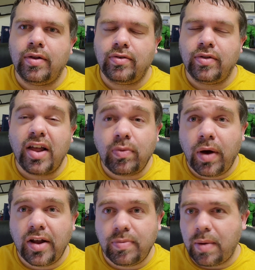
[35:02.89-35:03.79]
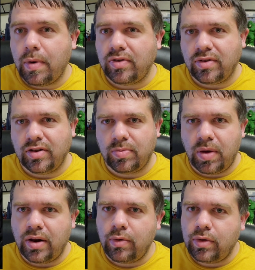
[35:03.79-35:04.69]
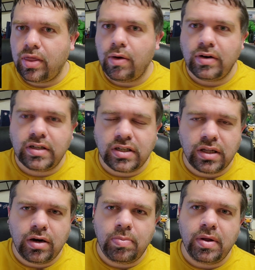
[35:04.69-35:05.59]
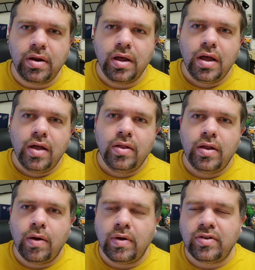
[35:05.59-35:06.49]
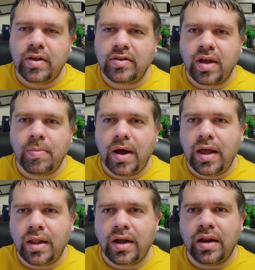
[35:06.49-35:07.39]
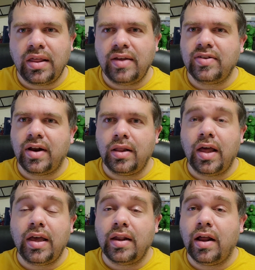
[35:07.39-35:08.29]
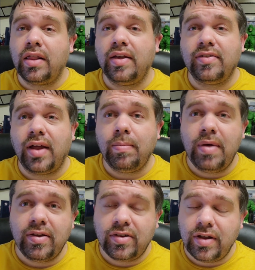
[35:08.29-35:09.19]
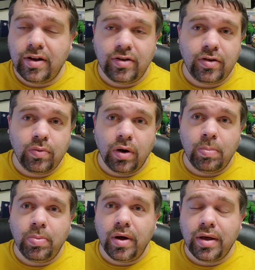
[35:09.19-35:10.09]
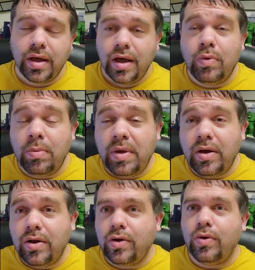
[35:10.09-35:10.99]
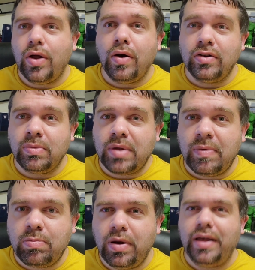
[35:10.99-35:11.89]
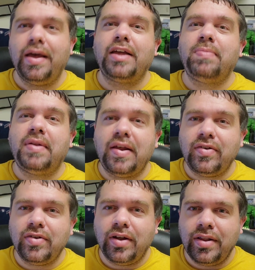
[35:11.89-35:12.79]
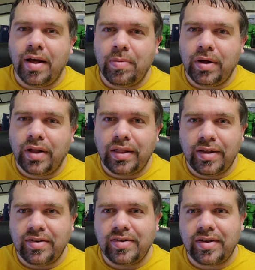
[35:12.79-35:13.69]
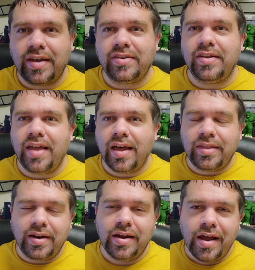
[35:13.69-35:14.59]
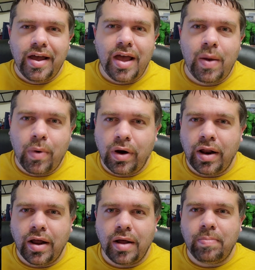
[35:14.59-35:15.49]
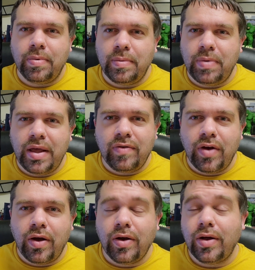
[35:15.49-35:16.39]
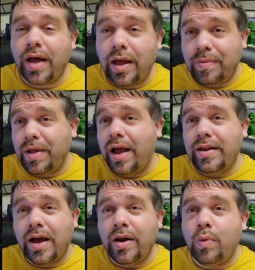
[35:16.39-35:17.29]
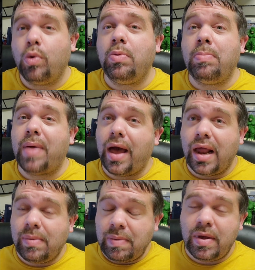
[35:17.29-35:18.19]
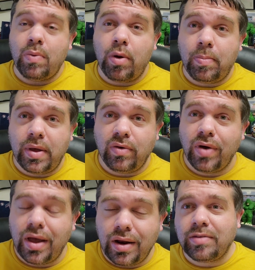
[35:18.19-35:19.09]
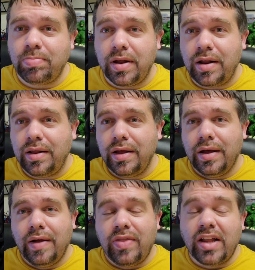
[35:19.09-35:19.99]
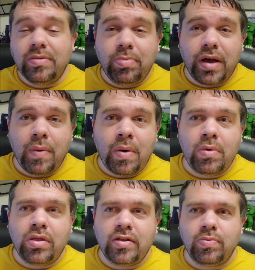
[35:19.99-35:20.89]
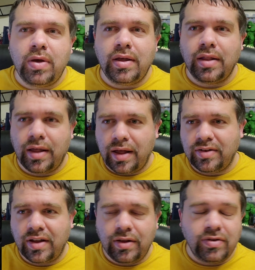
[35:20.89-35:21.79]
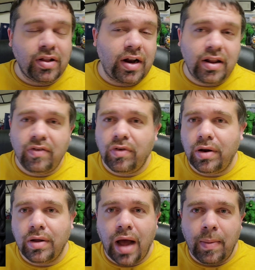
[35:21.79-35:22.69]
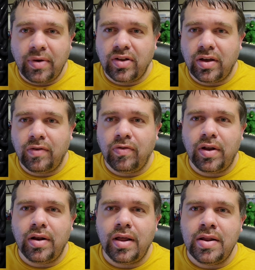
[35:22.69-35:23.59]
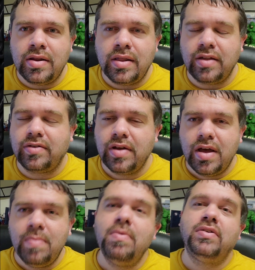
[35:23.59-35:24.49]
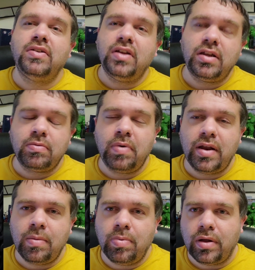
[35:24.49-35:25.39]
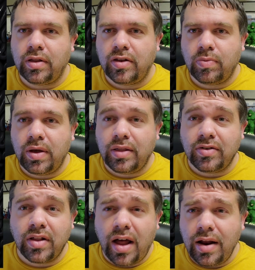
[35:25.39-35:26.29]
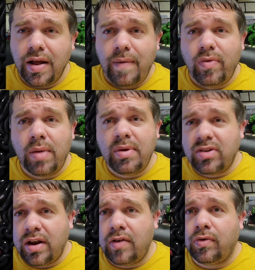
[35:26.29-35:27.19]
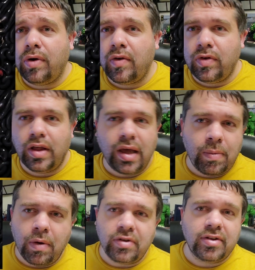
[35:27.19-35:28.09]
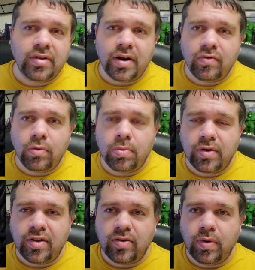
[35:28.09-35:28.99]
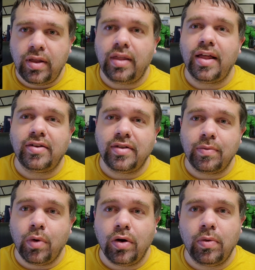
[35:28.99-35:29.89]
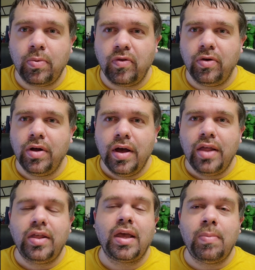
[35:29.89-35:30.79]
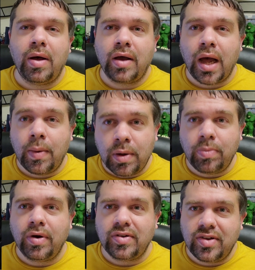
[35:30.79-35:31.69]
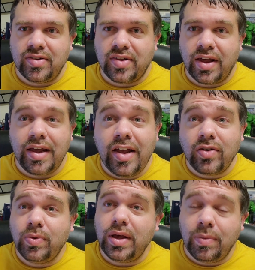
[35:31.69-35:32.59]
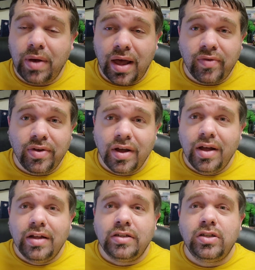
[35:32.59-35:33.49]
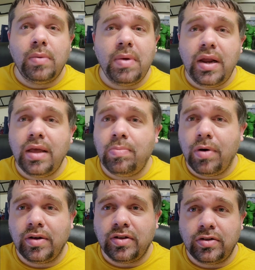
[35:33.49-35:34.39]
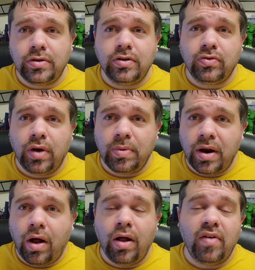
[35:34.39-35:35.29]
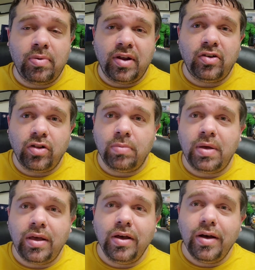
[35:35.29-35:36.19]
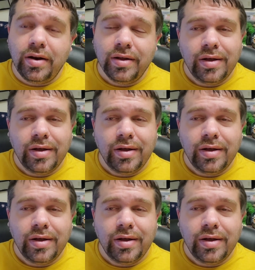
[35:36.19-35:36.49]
So that's why it's my most anticipated. They're just a little bit, it's combining a lot of things that I like and a lot of things I miss into one book. Will be good. Who knows? Sometimes putting expectations on a book like this is a kiss of death, and it won't end up being very good. I doubt it will be bad, and maybe it won't be great, but that's the book I went with this week. Like I said, there's a lot of different comics that could fit into this most anticipated book this week. There's a lot that I'm excited for. I feel like I'm always excited for books each week. That's the wonderful thing about comic books, is that each week we have so many books to choose from that all have potential to be good.